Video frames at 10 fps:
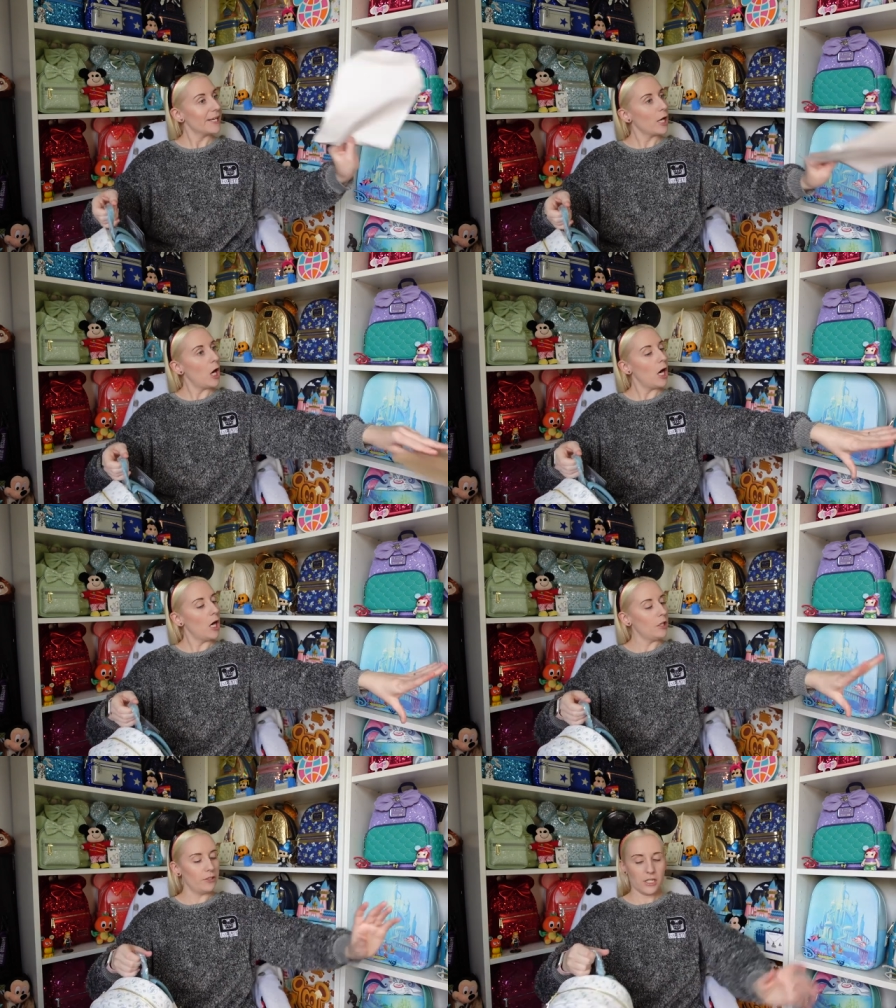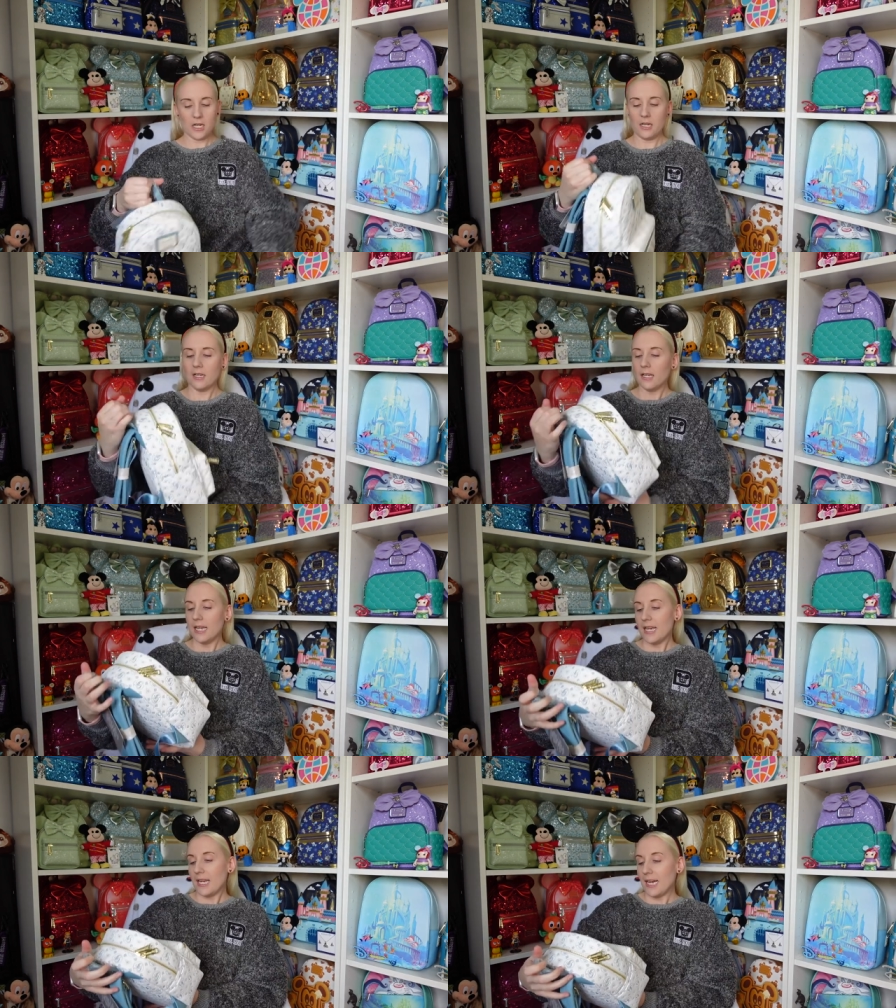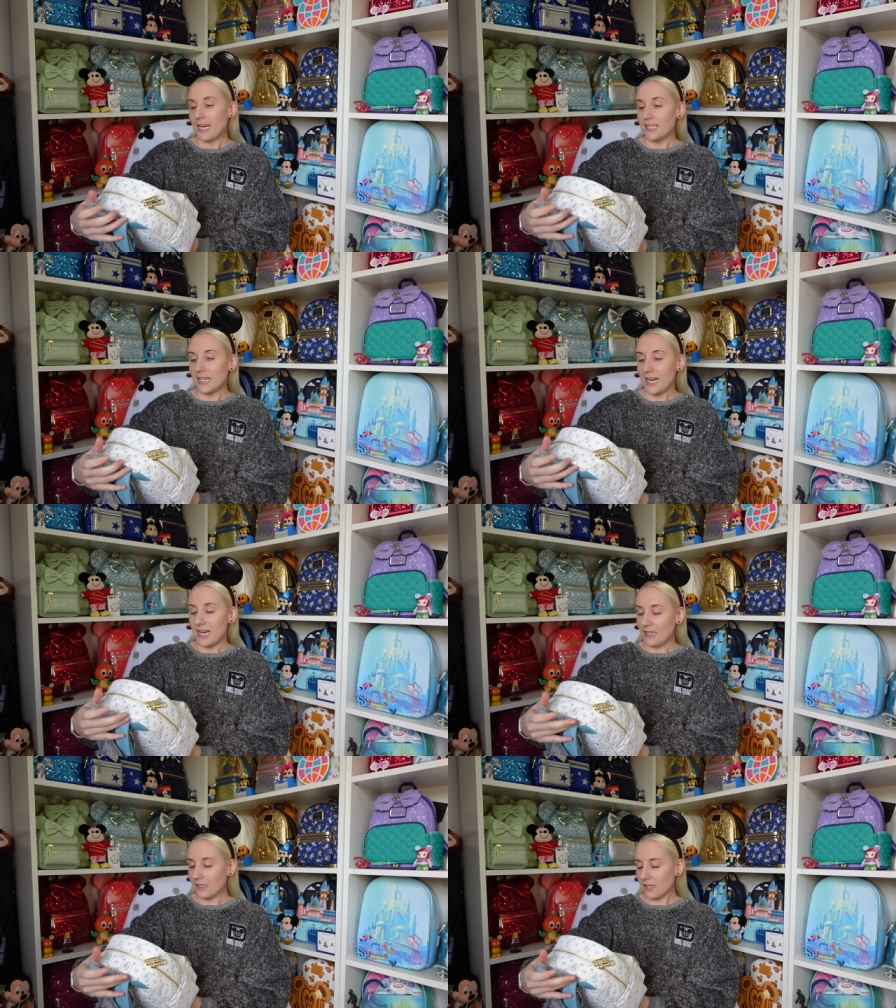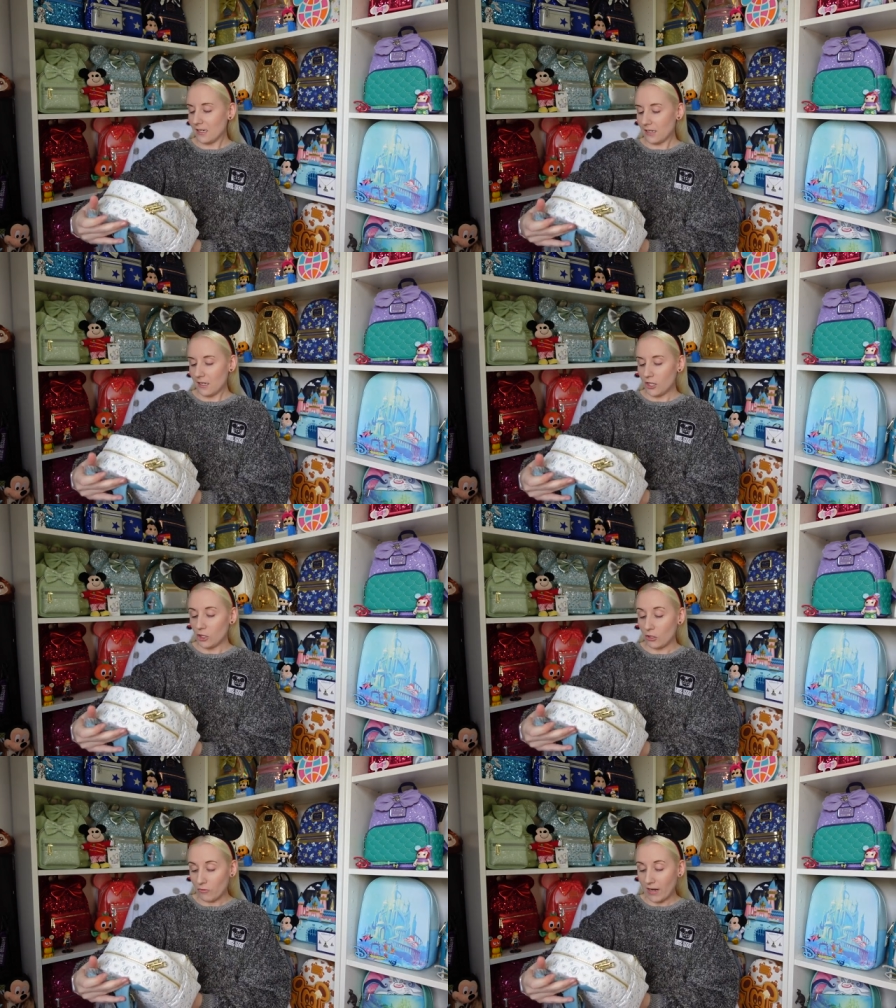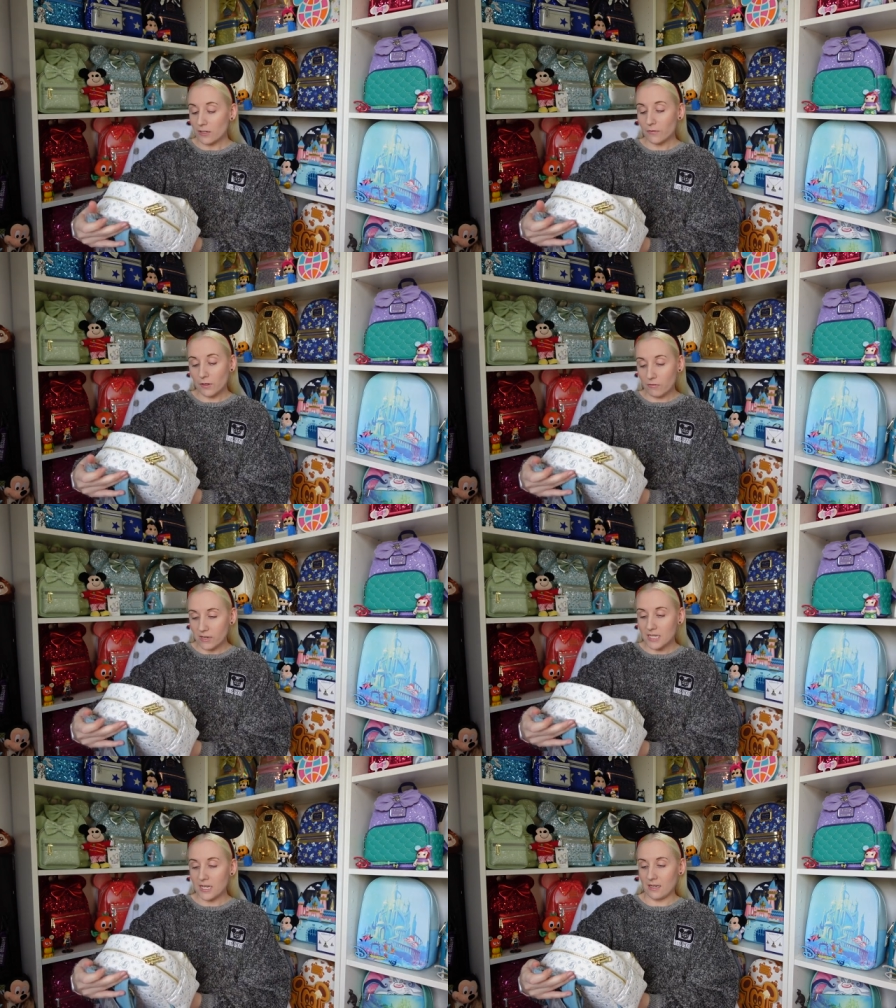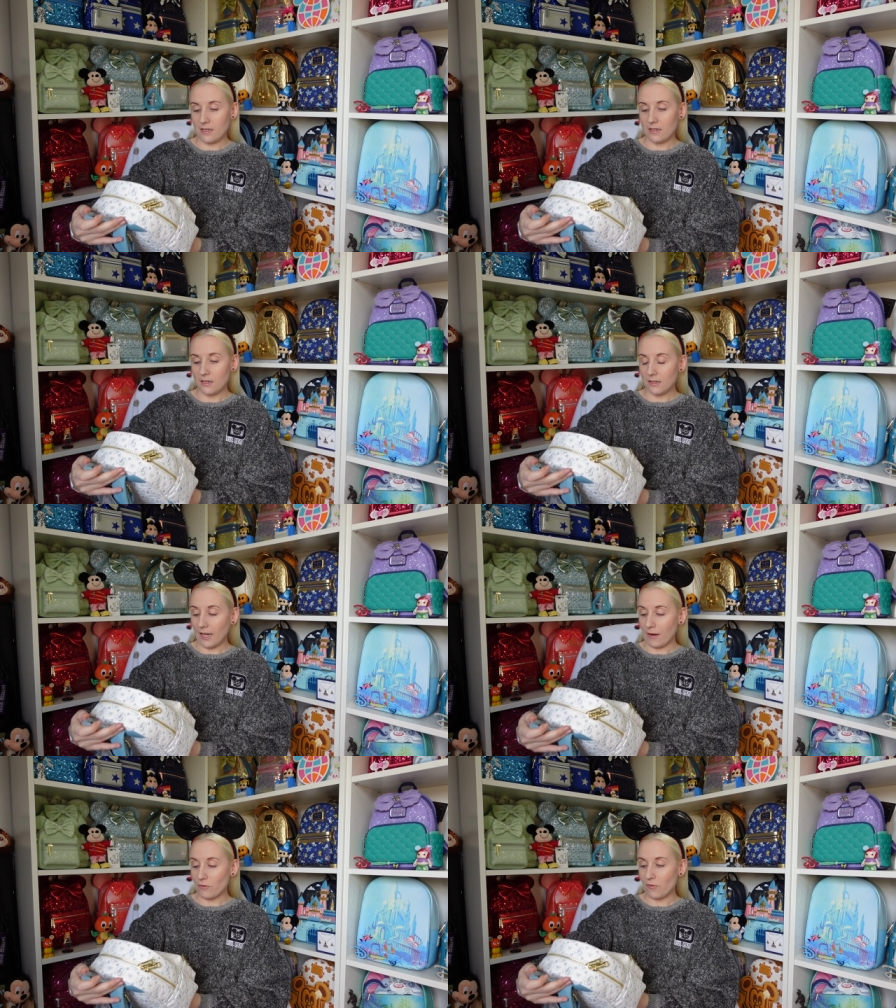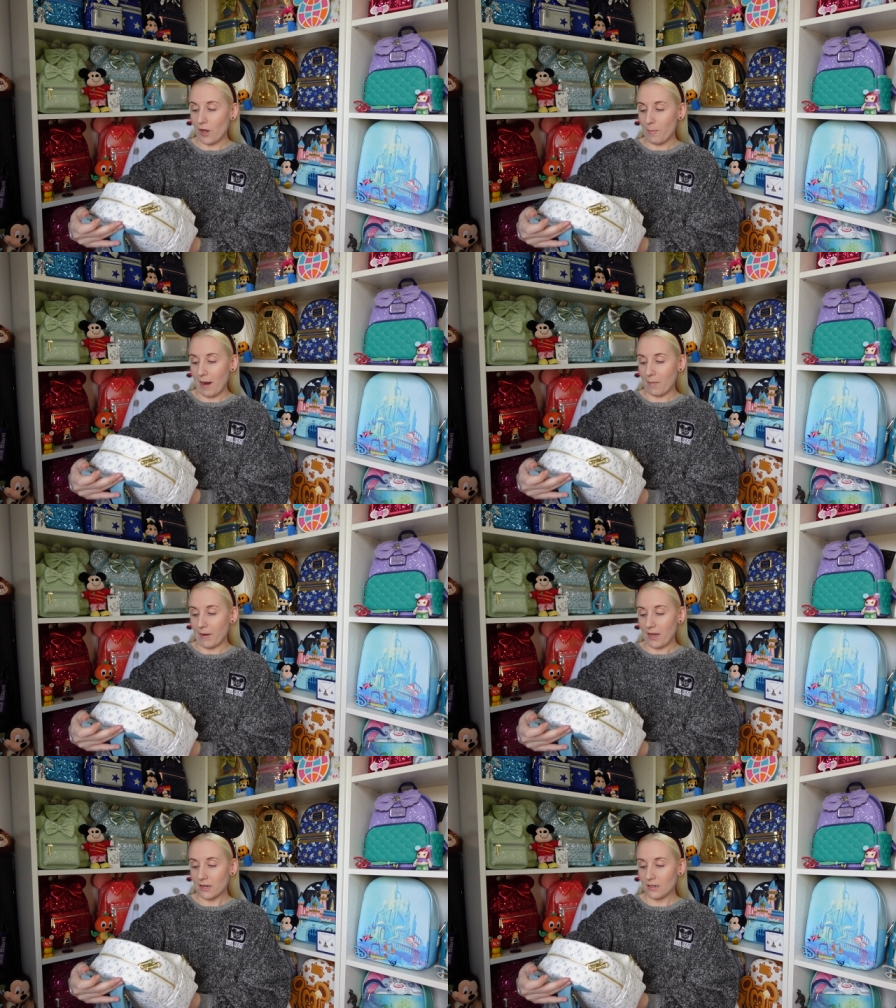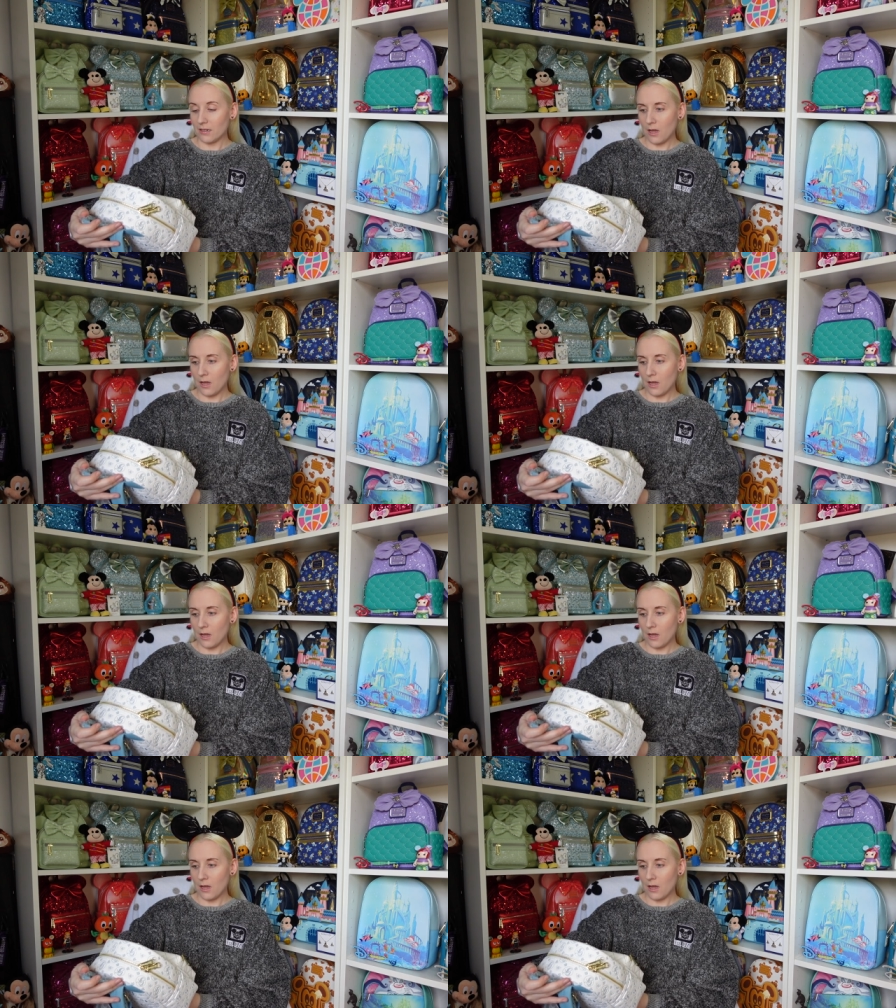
Card. It is the Grand Floridian Loungefly backpack.